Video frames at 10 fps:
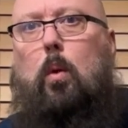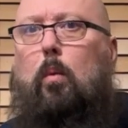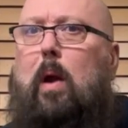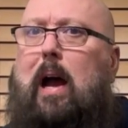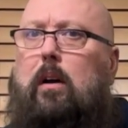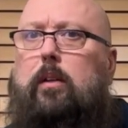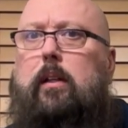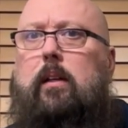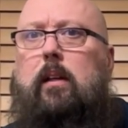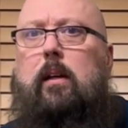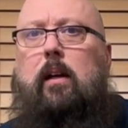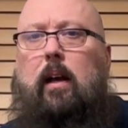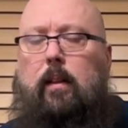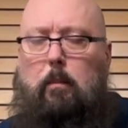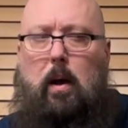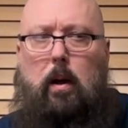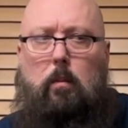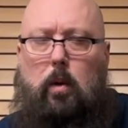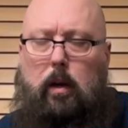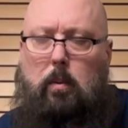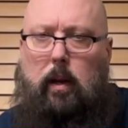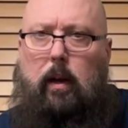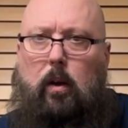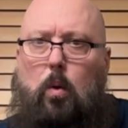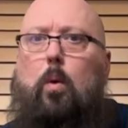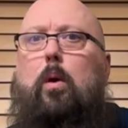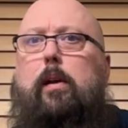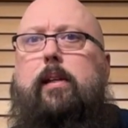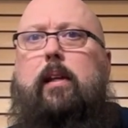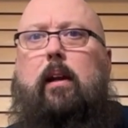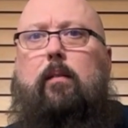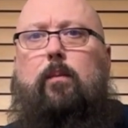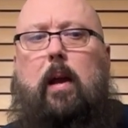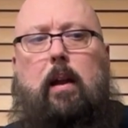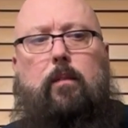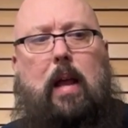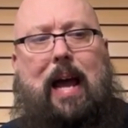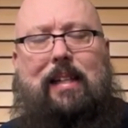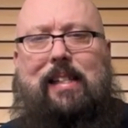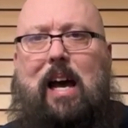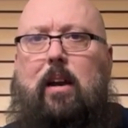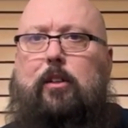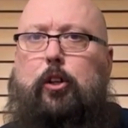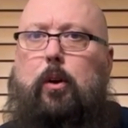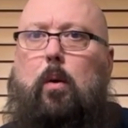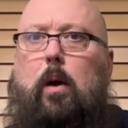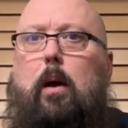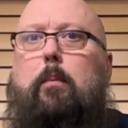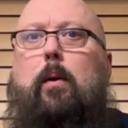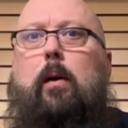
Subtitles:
round at the bottom where you're playing the chords, and it kind of flattens out as you go up.